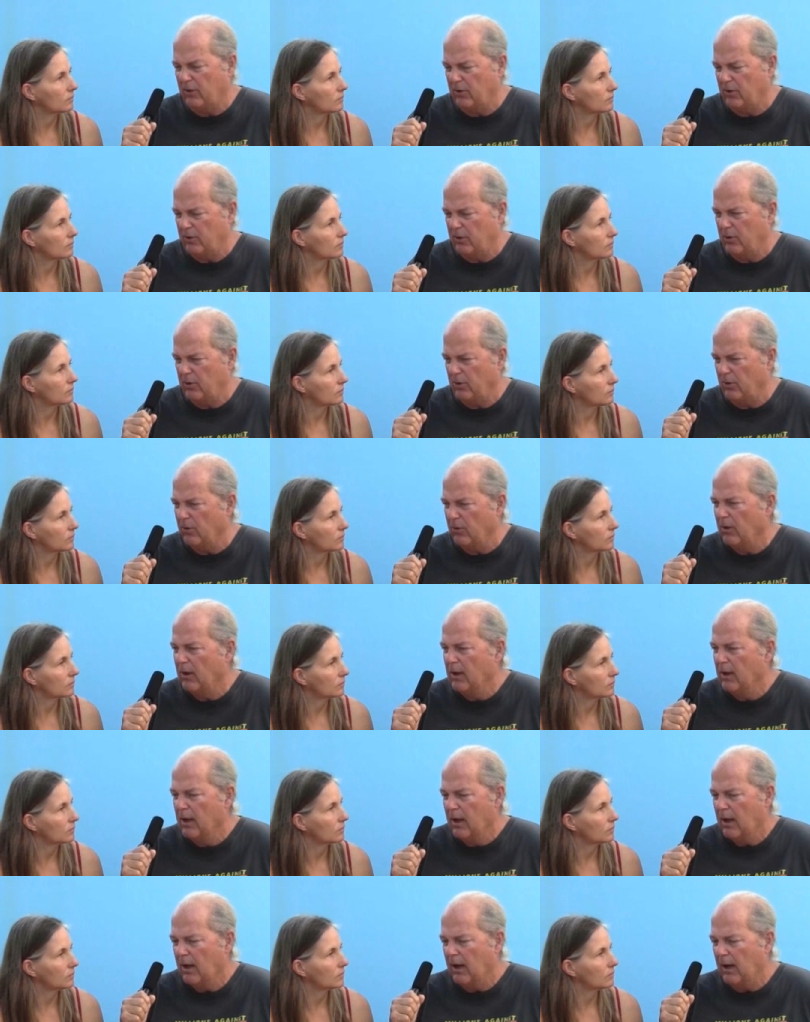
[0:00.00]
Speaker 1: to do.
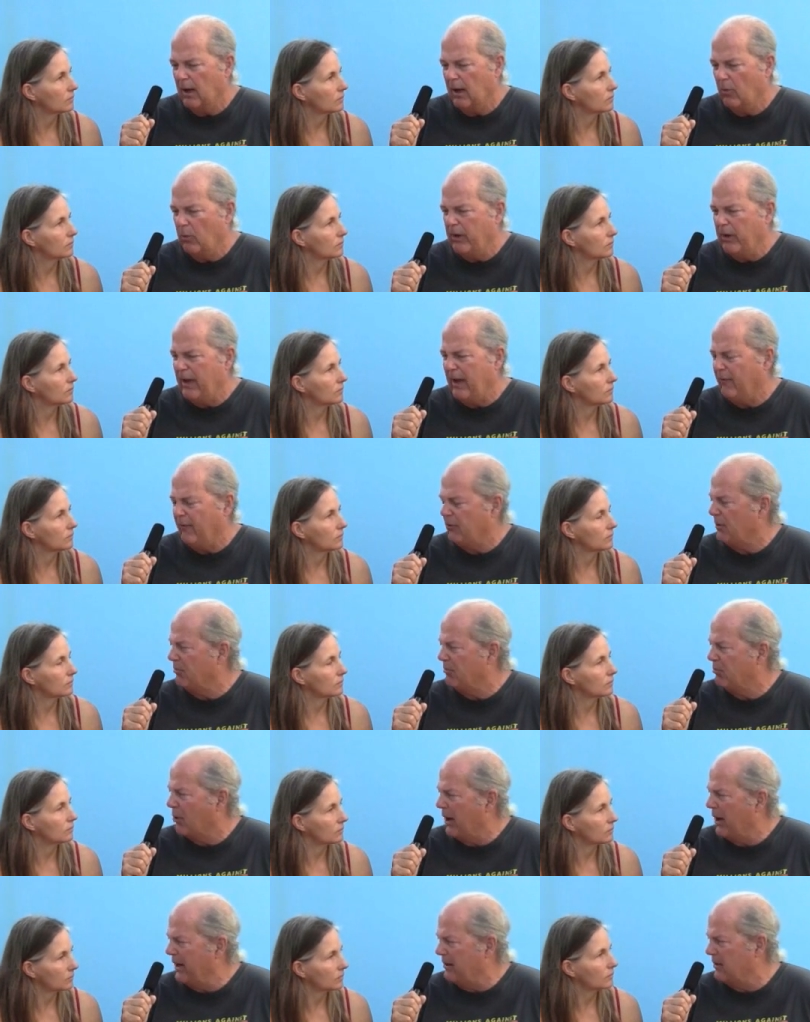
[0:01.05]
We have to
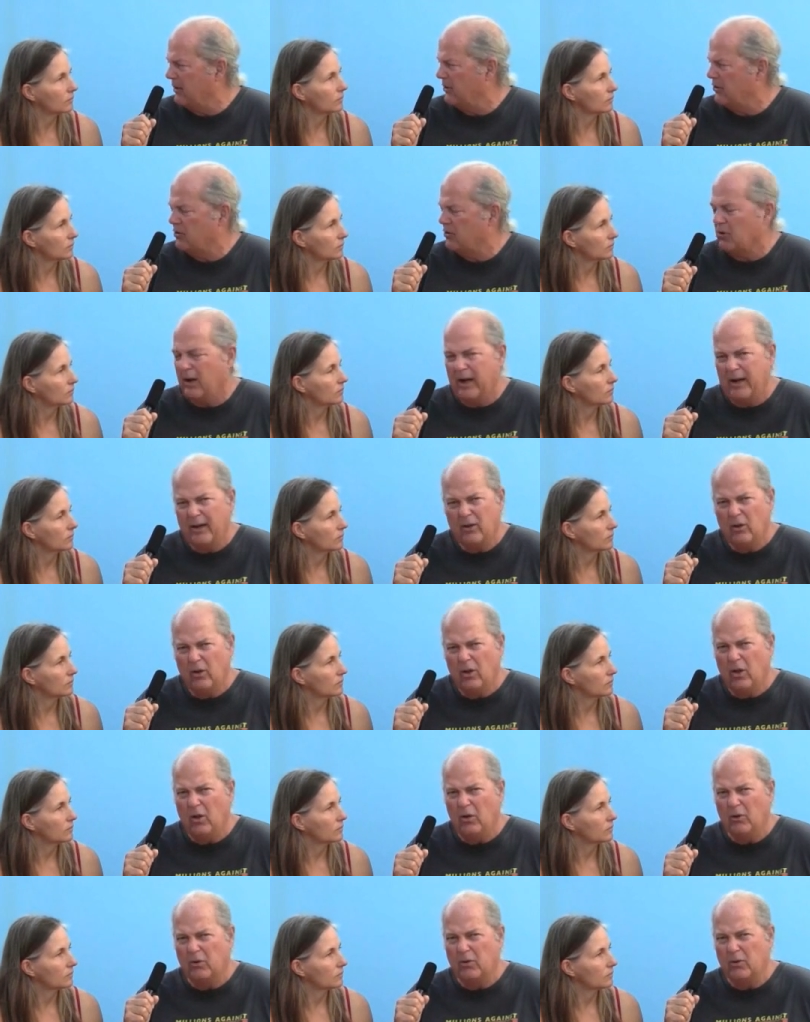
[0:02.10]
break the
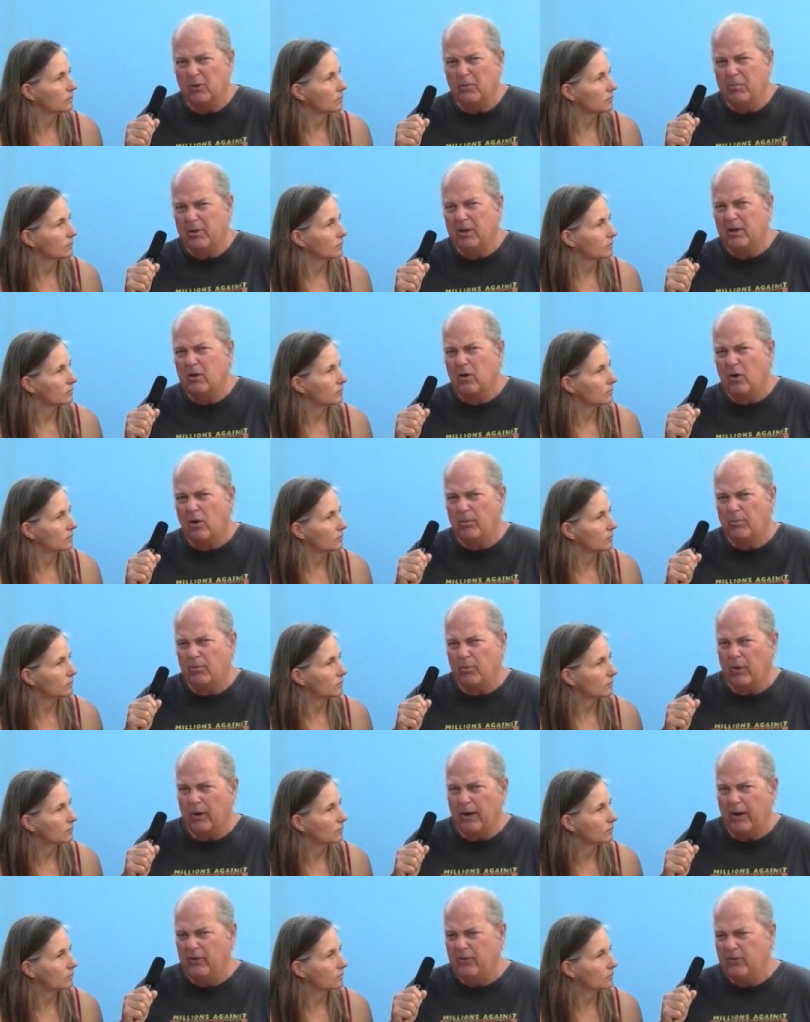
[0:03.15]
stranglehold of the big
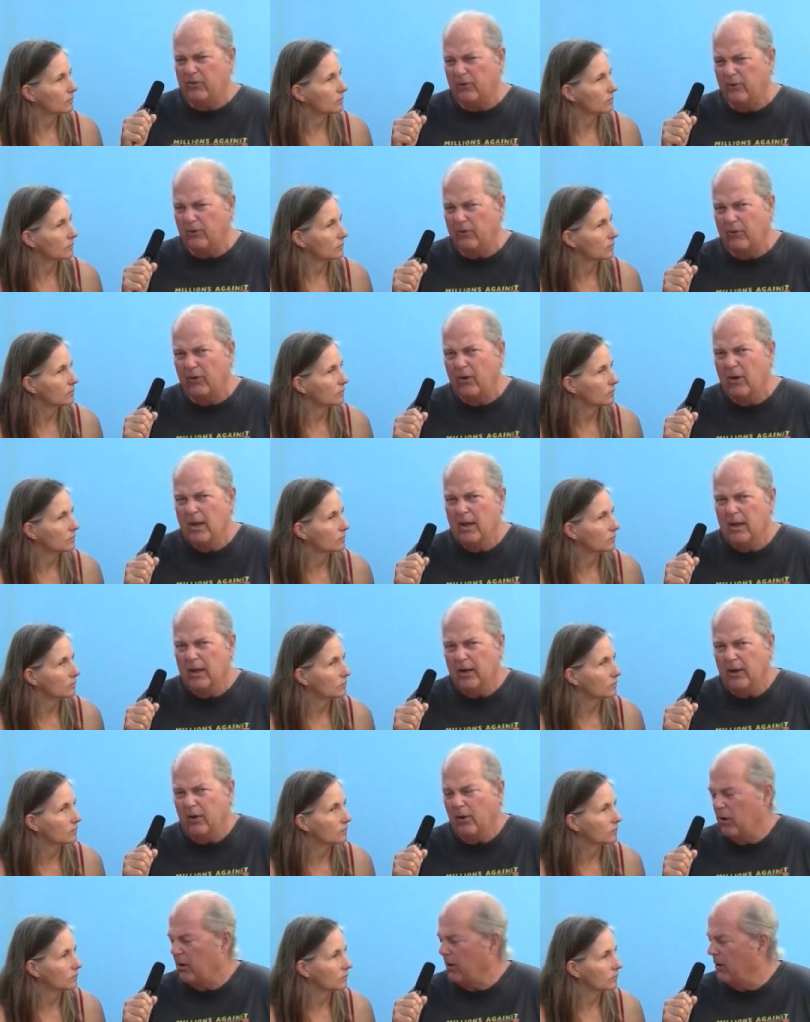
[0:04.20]
corporations in
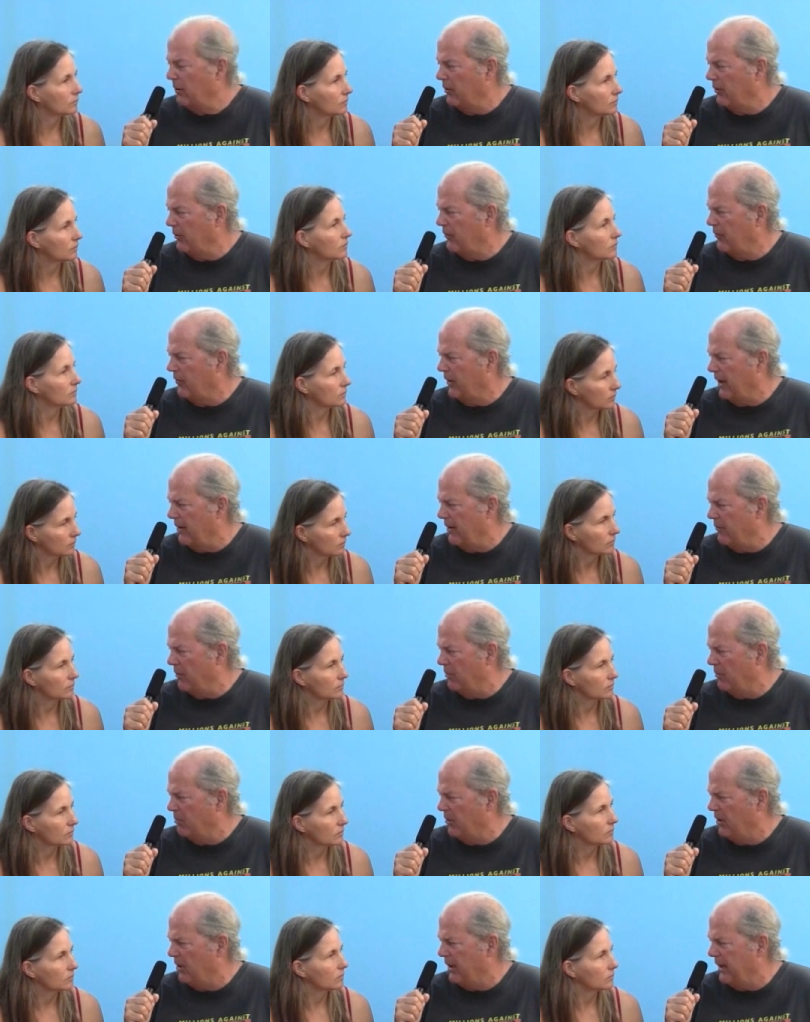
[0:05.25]
order to save the
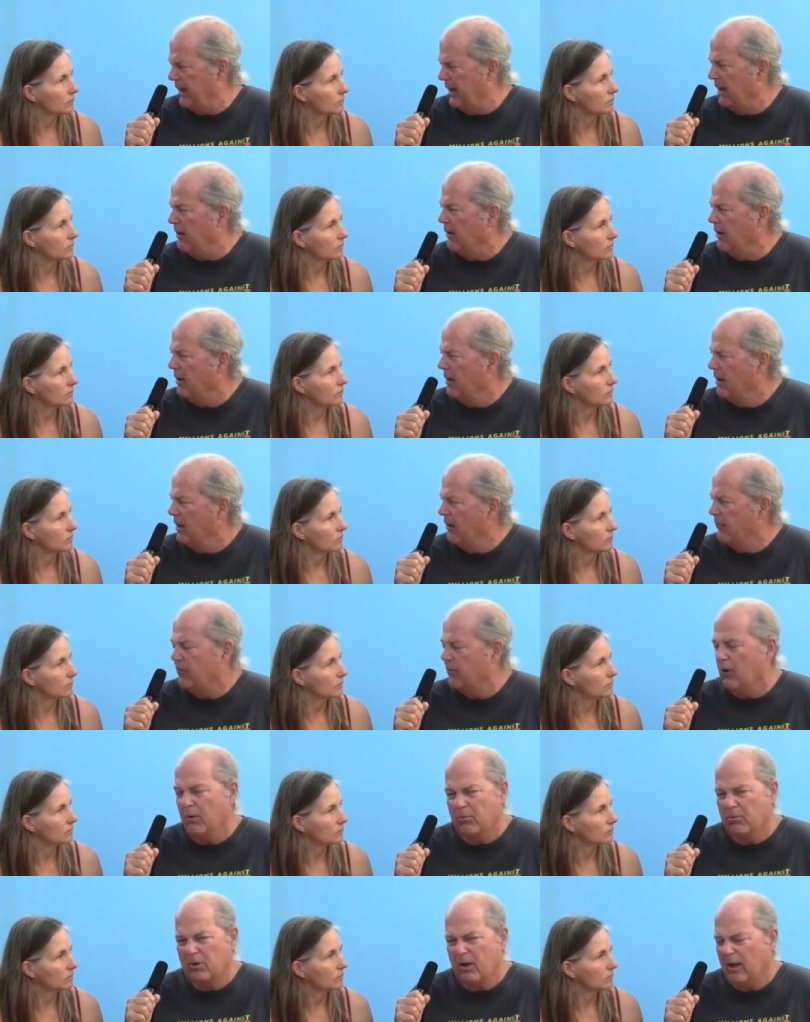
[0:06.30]
planet
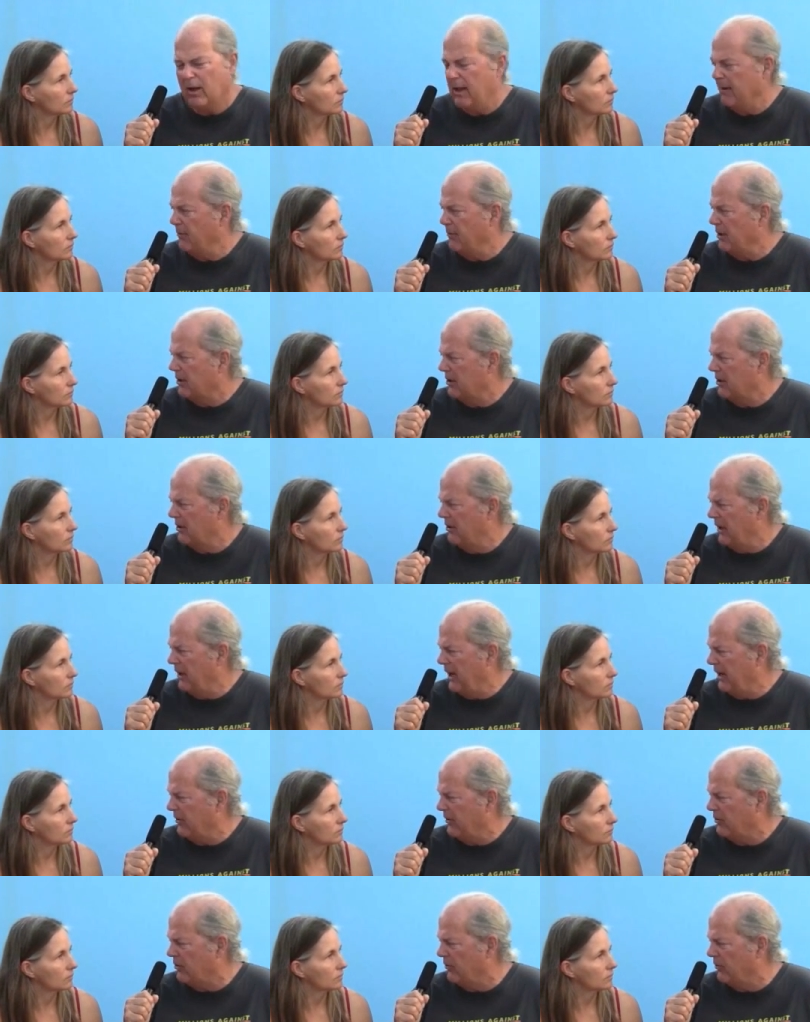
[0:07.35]
from climate
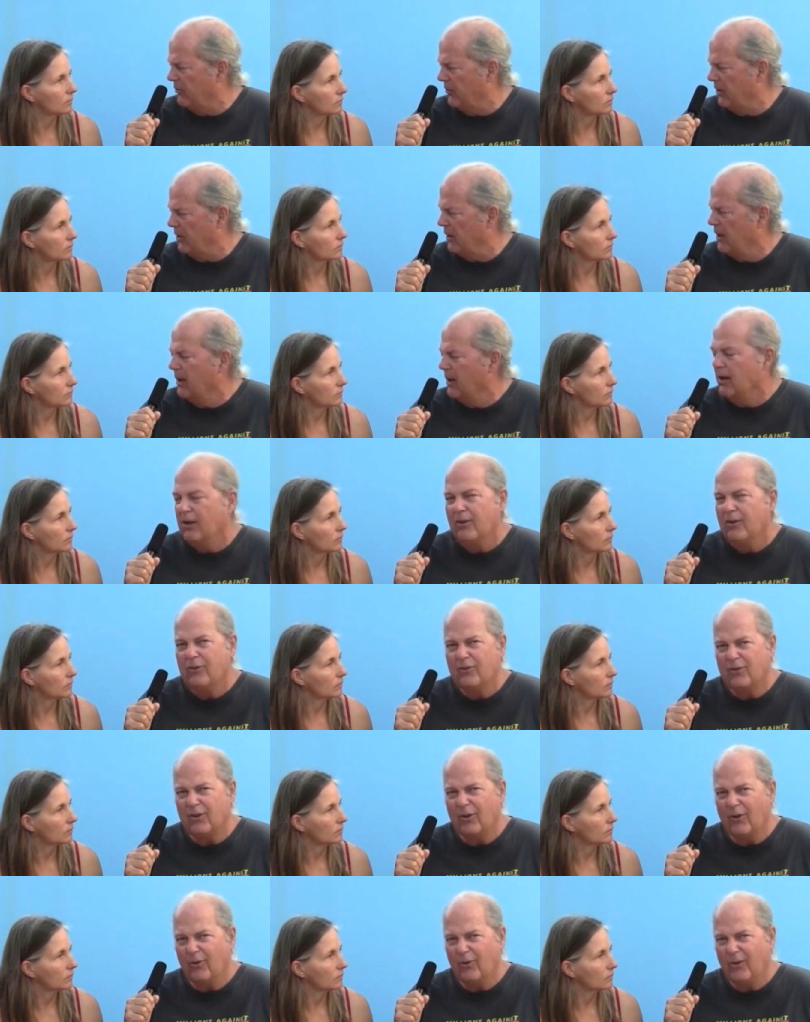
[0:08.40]
catastrophe.
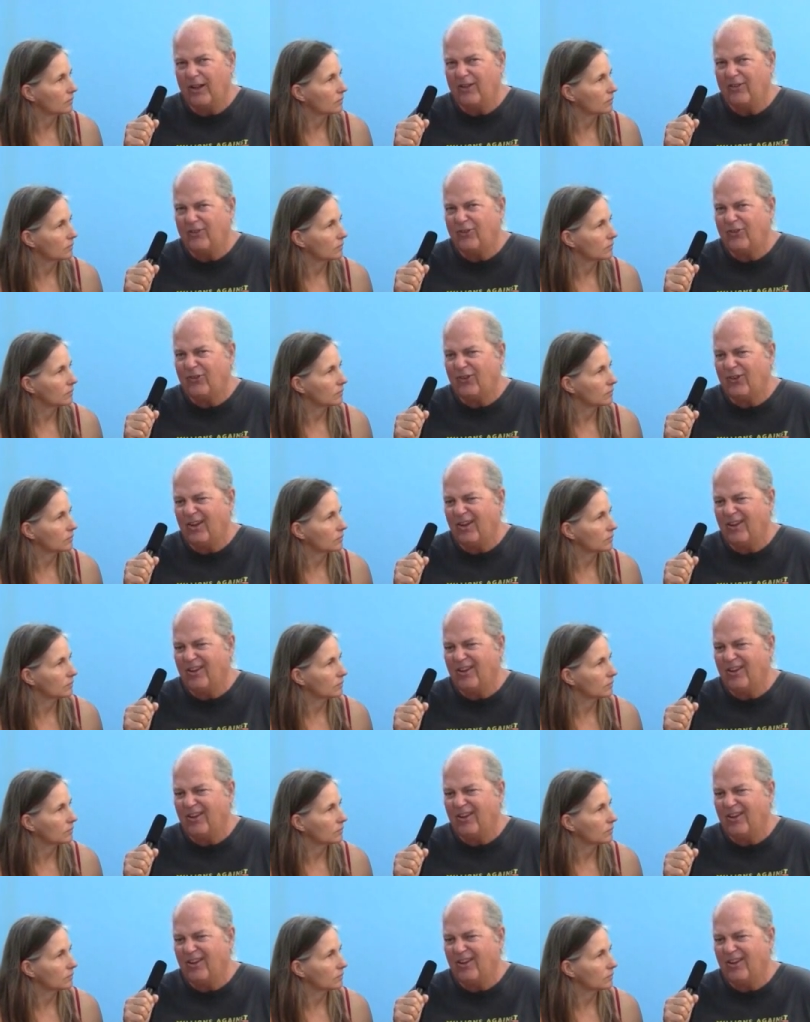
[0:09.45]
So let's